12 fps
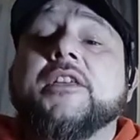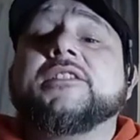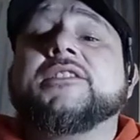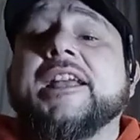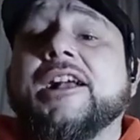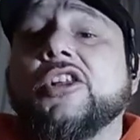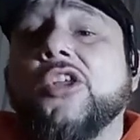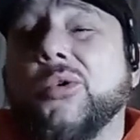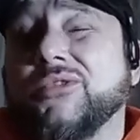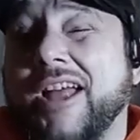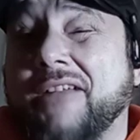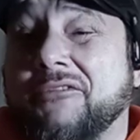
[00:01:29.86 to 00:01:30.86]
This thing
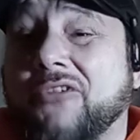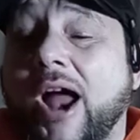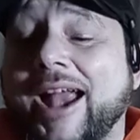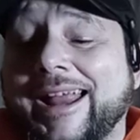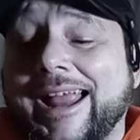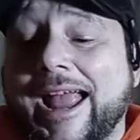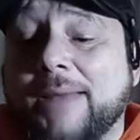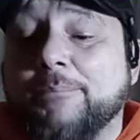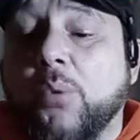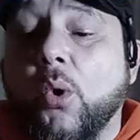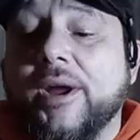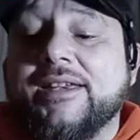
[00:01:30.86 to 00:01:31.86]
closed on Friday
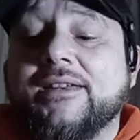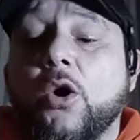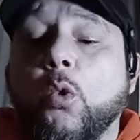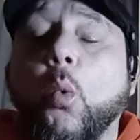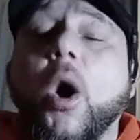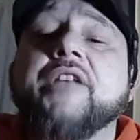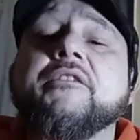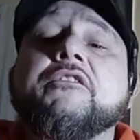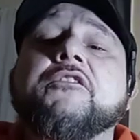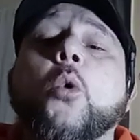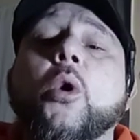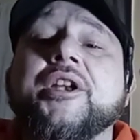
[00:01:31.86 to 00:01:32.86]
at
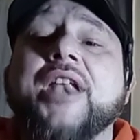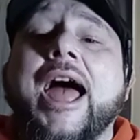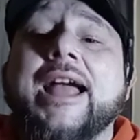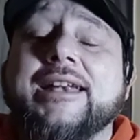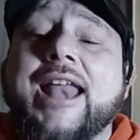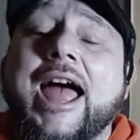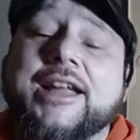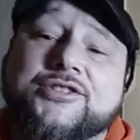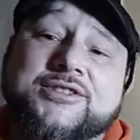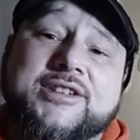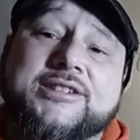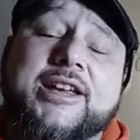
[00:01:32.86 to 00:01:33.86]
0.1499,
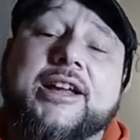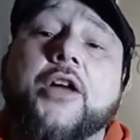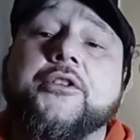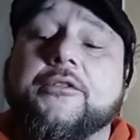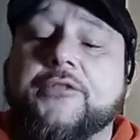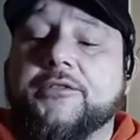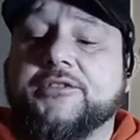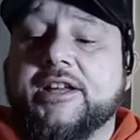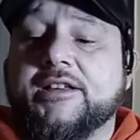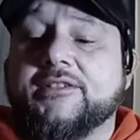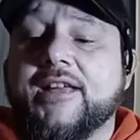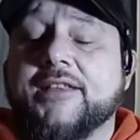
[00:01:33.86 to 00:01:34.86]
just a tick under
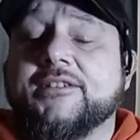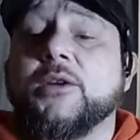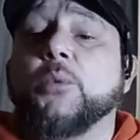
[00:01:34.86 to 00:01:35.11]
15 cents.